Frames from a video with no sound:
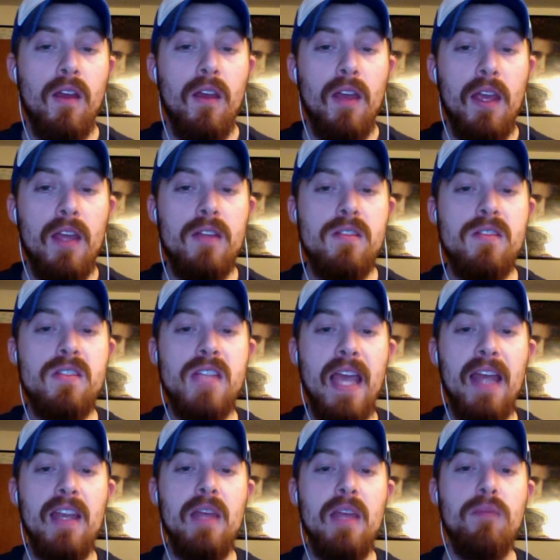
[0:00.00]
In
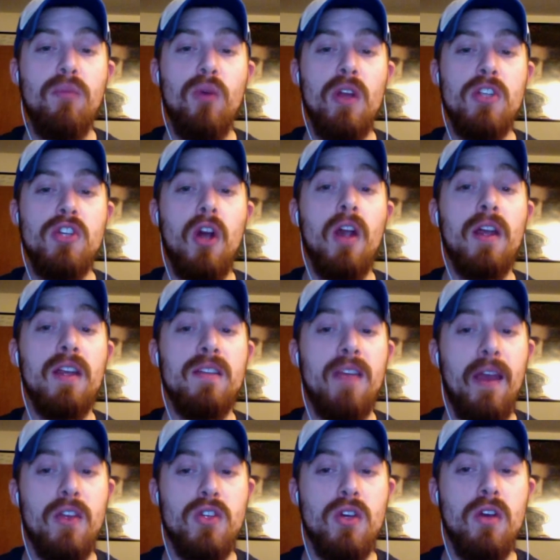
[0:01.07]
Sandy Bridge
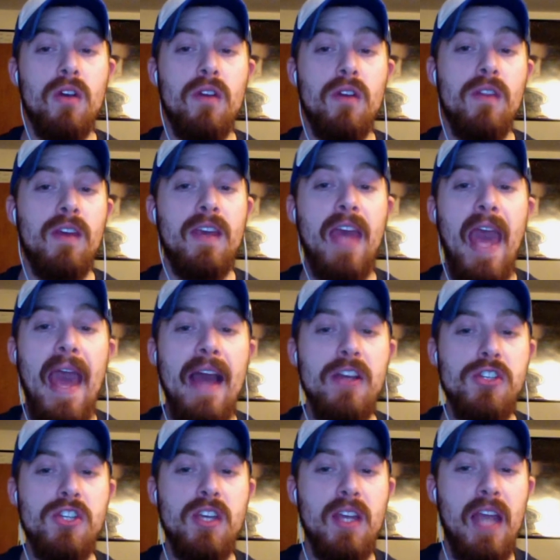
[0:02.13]
architecture, the
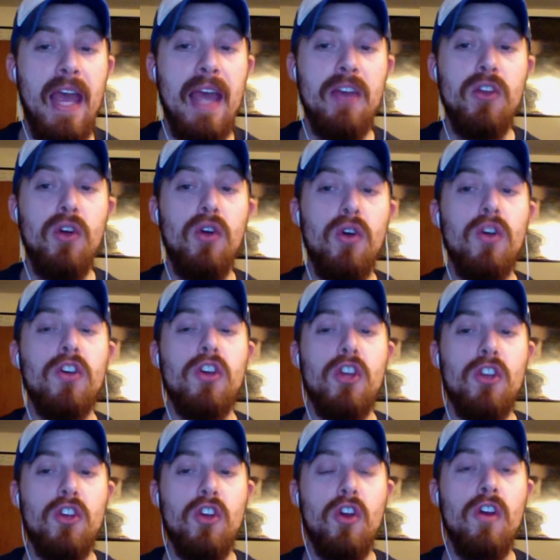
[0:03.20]
cache can handle
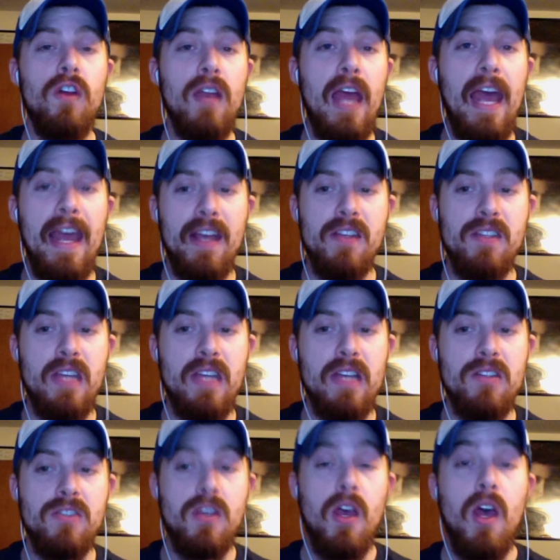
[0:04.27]
concurrent
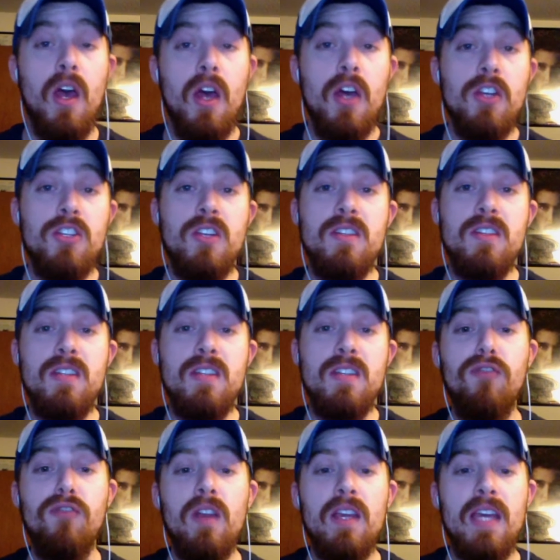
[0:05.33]
access to
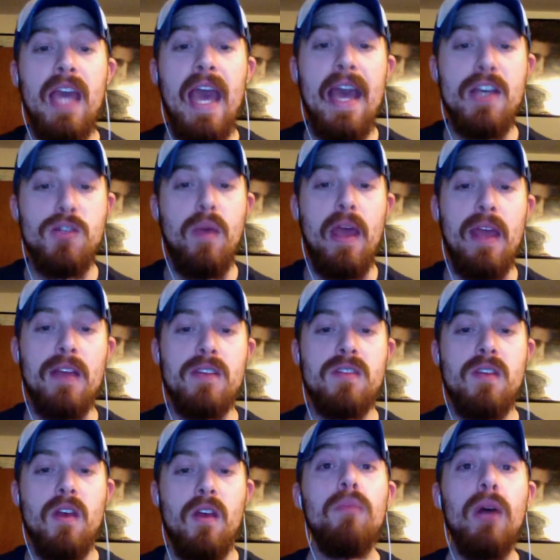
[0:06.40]
different cache
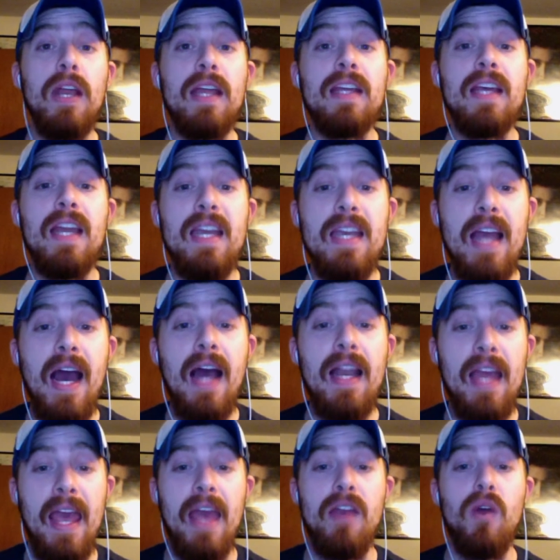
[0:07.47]
banks. It
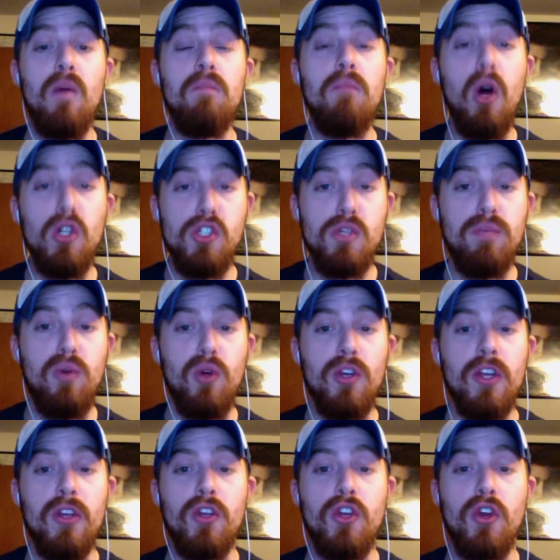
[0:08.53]
cannot handle multiple
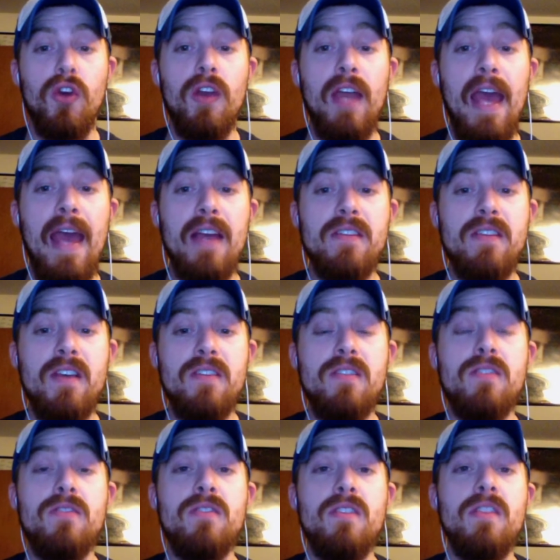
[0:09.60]
concurrent
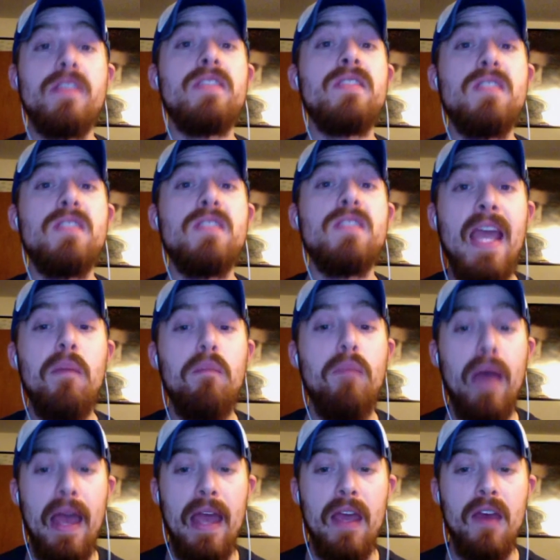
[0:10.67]
accesses to the same
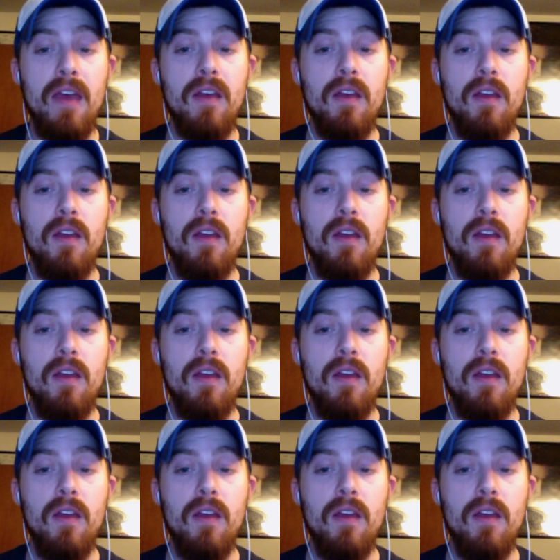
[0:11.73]
bank.